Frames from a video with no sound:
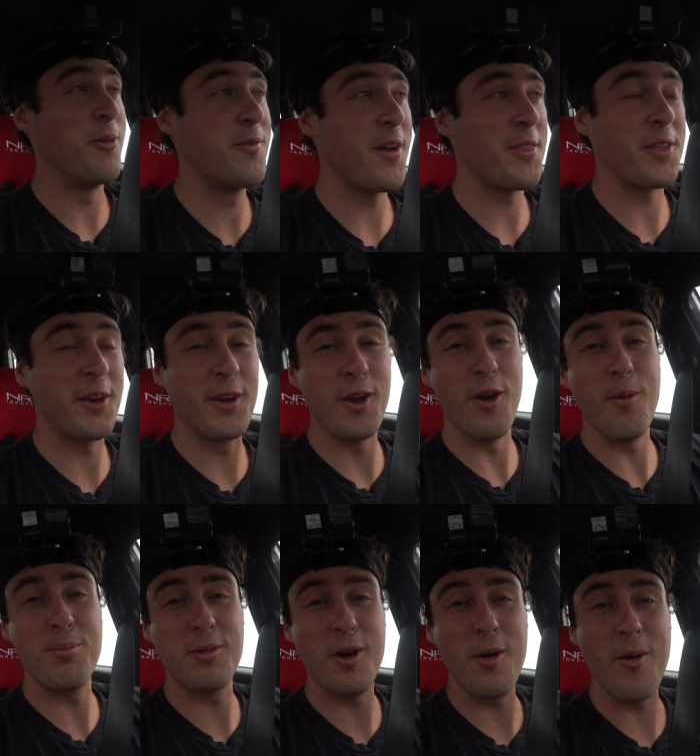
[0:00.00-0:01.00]
we've got the
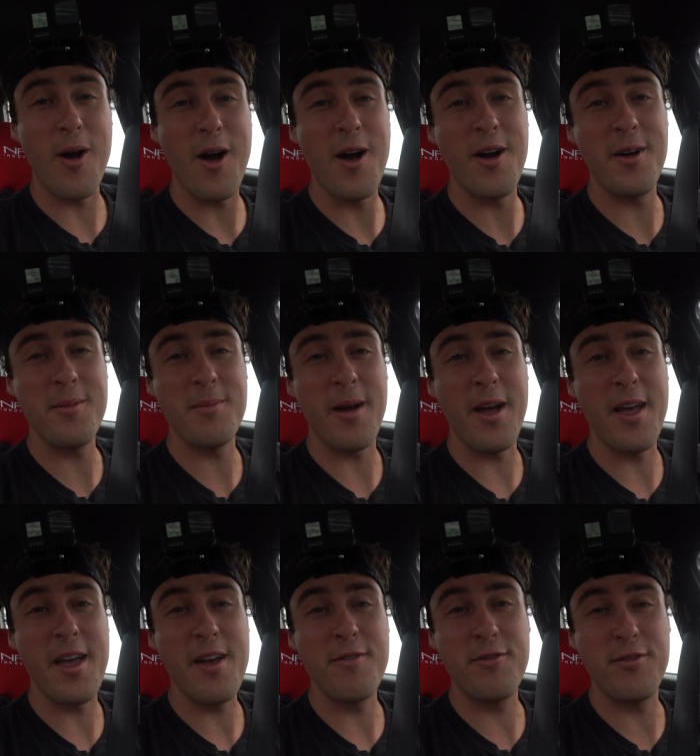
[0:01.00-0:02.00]
GoPro on
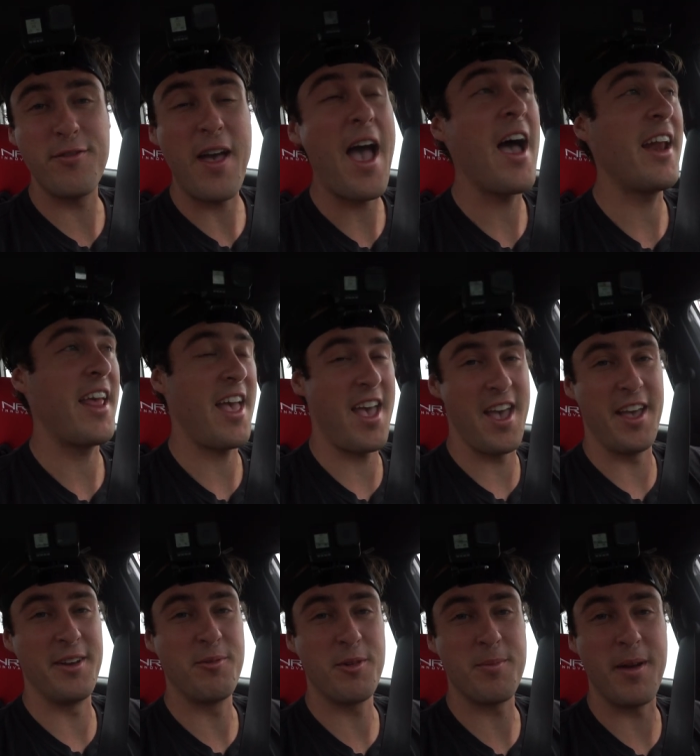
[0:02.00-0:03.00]
my fat
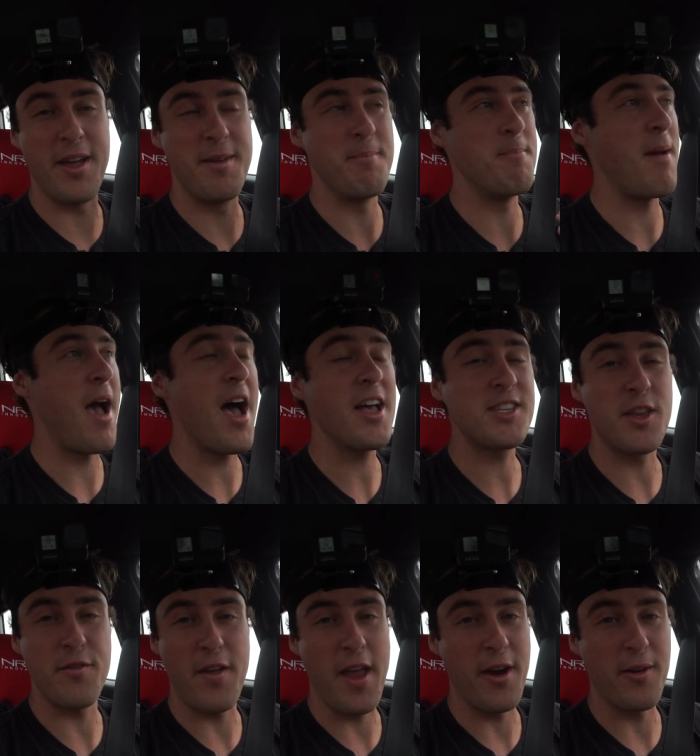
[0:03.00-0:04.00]
head with my
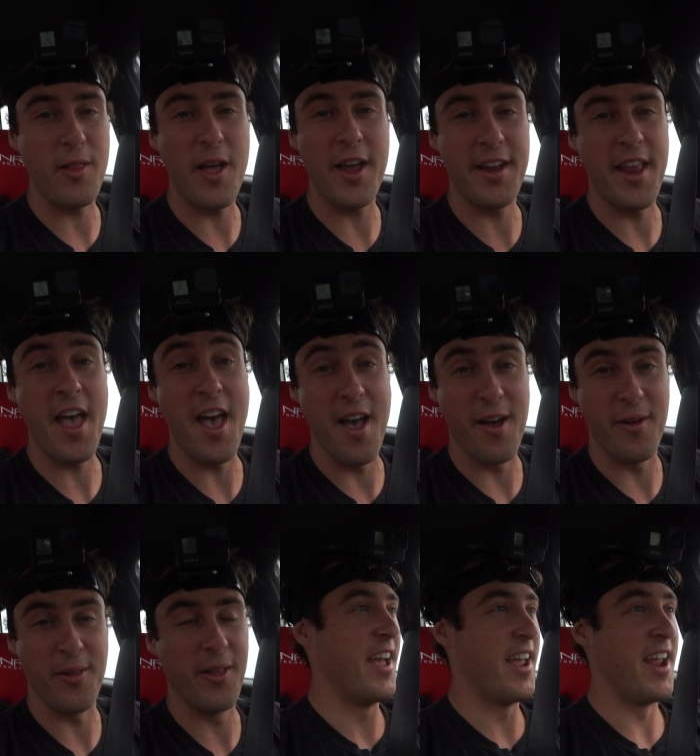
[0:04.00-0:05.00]
massive hairline
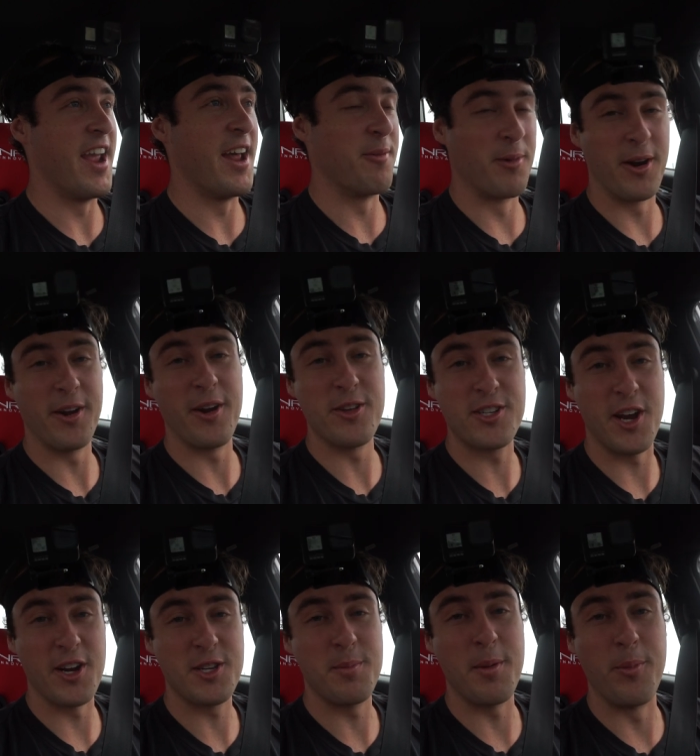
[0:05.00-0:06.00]
L, and we're gonna go
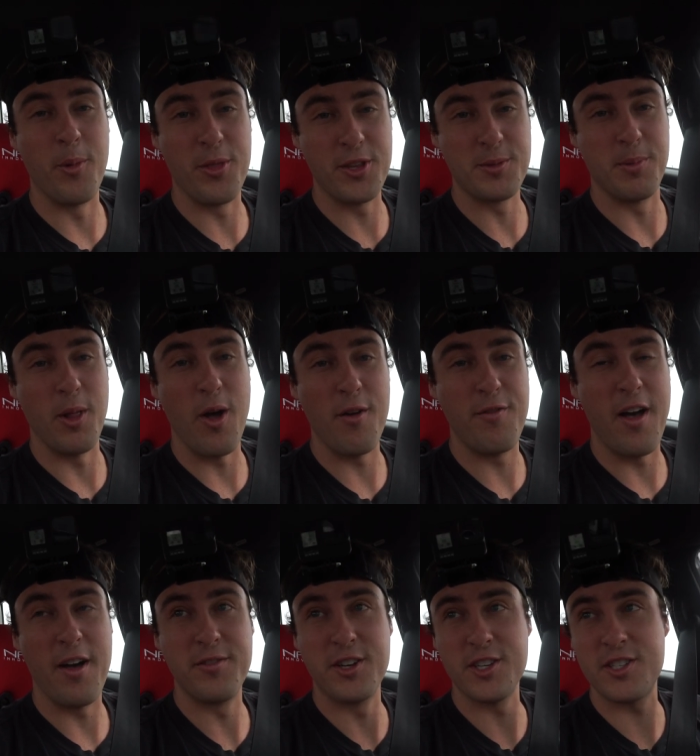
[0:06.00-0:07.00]
scare some people with this blow-off
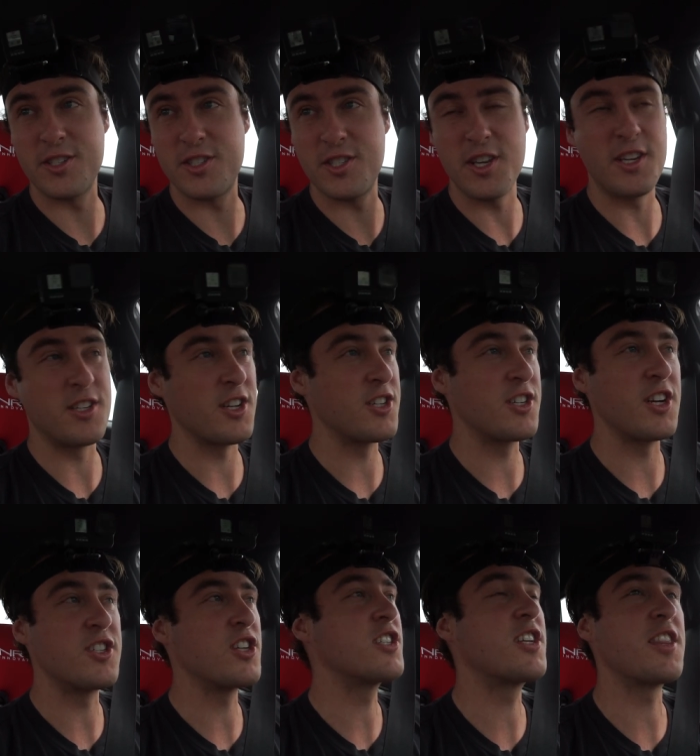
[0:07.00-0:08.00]
valve. Just see, just
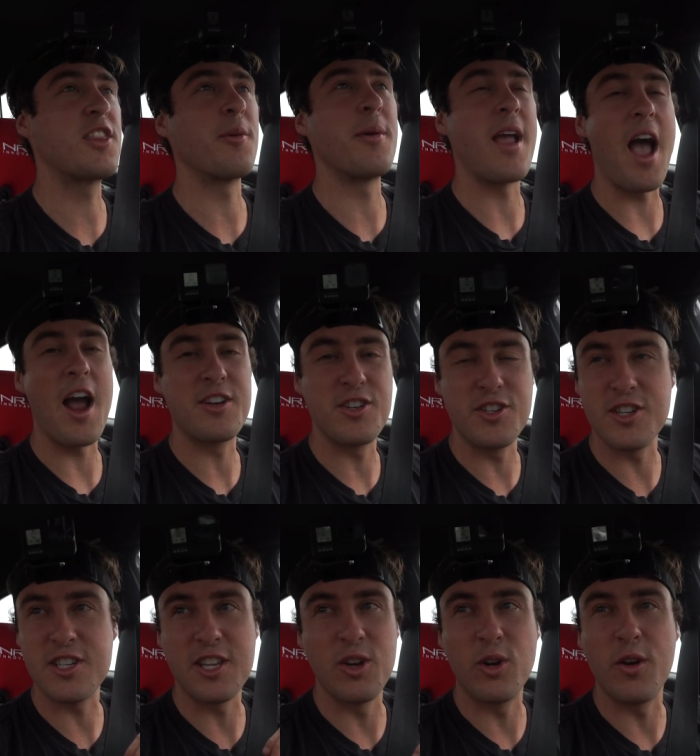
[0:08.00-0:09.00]
get, just get the reactions,
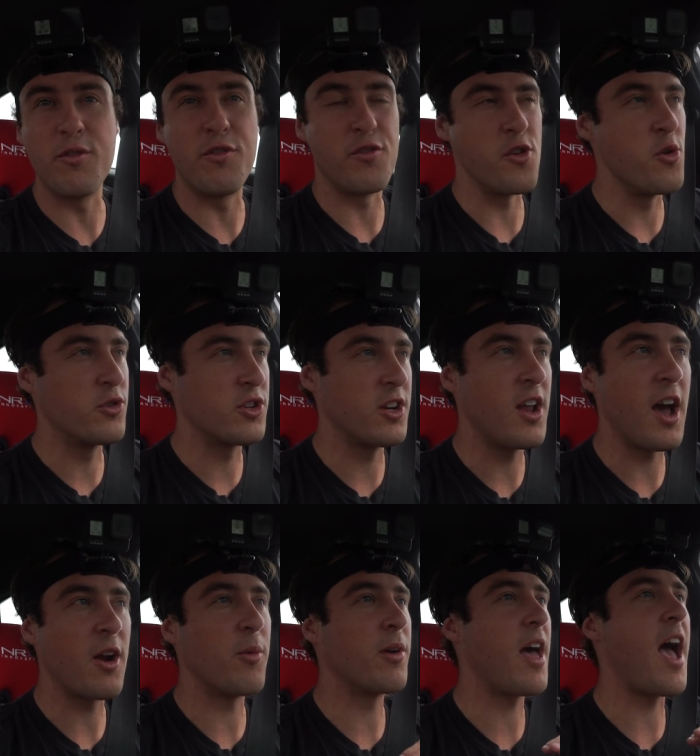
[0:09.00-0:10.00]
just a little confusion.
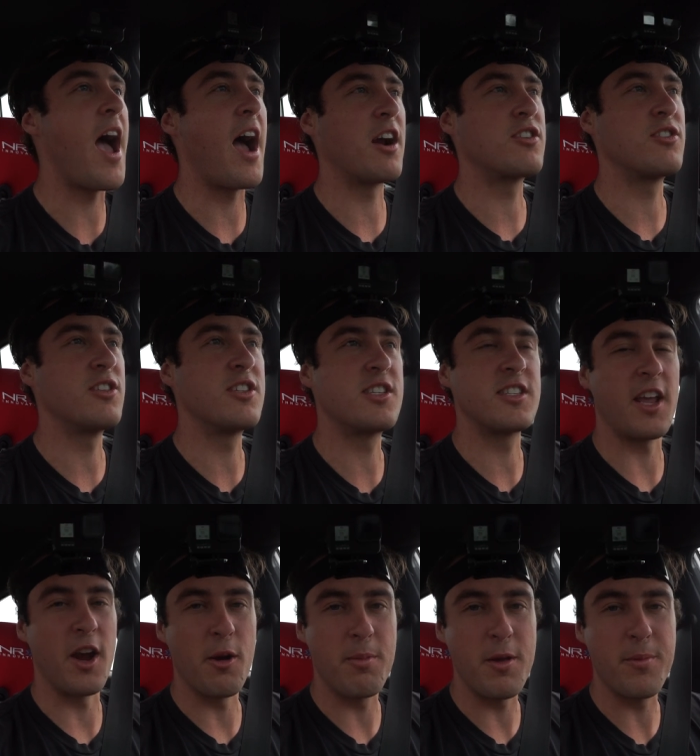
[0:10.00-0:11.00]
I don't want to actually
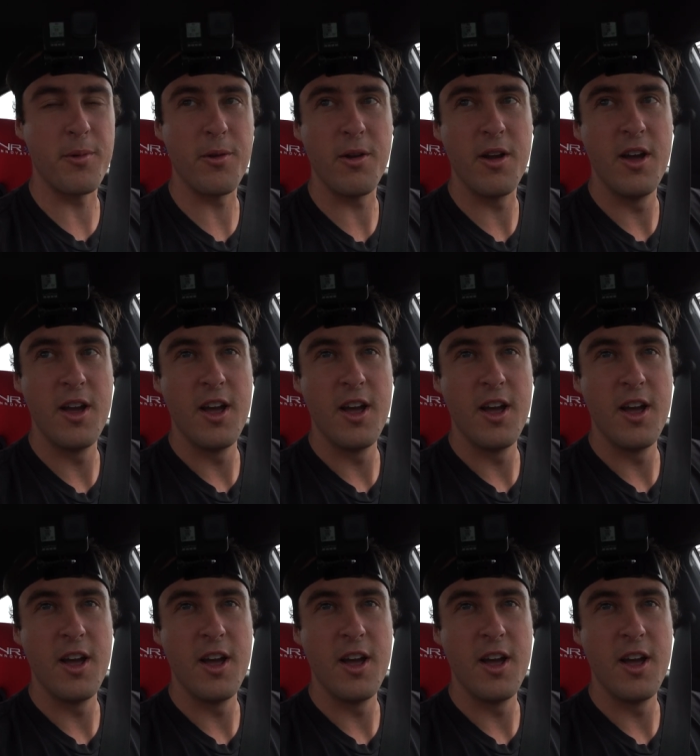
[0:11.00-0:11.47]
scare people.